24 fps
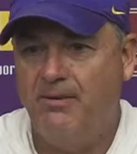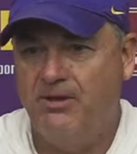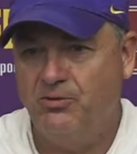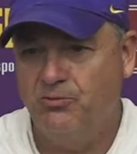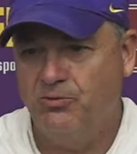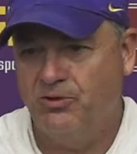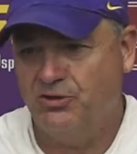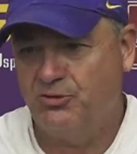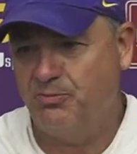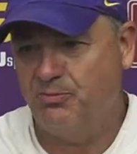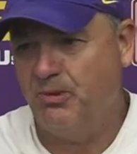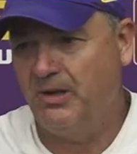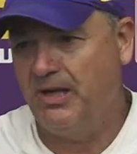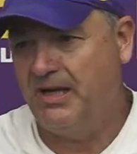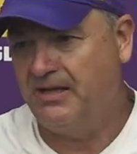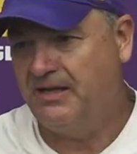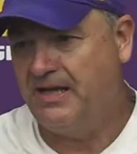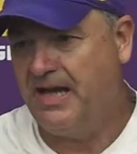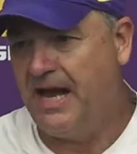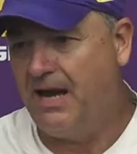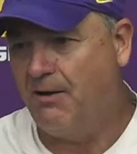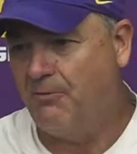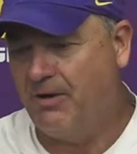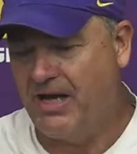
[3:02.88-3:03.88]
to explain
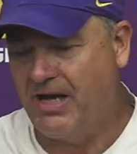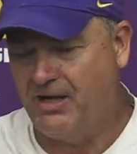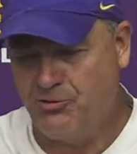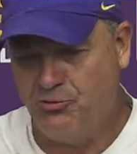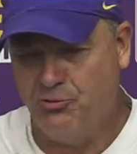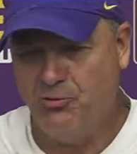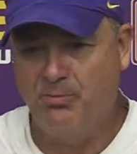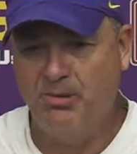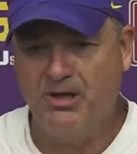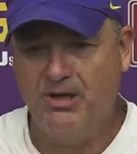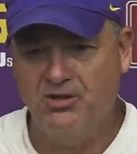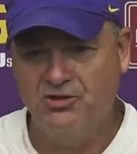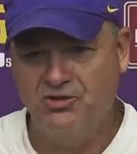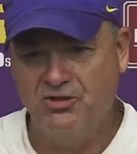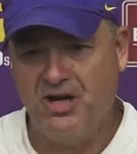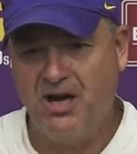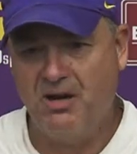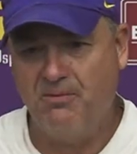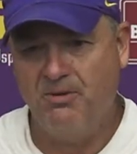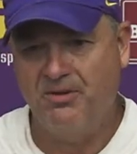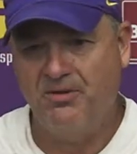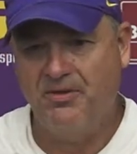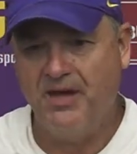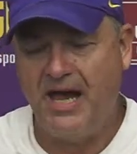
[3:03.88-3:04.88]
that. We got to do a better
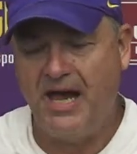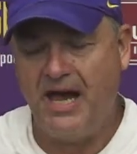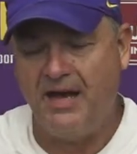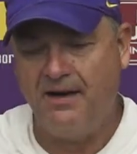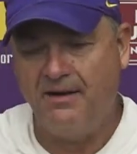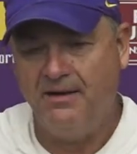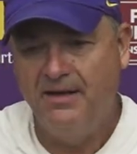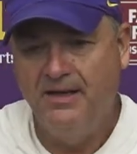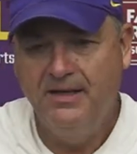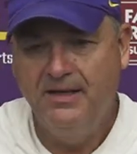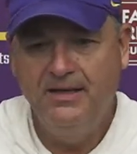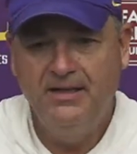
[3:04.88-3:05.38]
job with that.